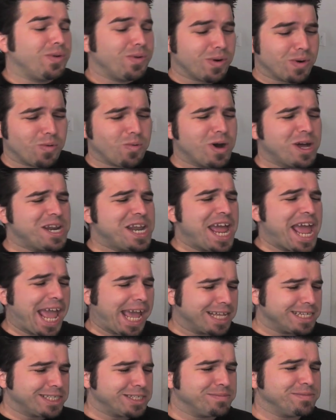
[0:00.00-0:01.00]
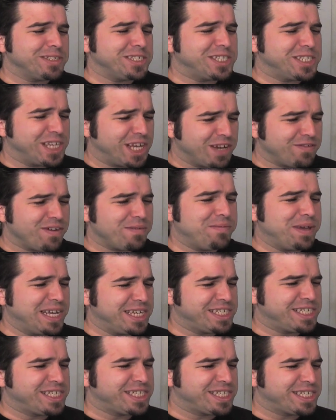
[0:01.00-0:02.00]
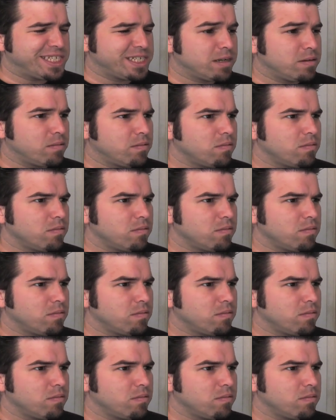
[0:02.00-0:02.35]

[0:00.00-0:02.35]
You are one handsome son of a bitch.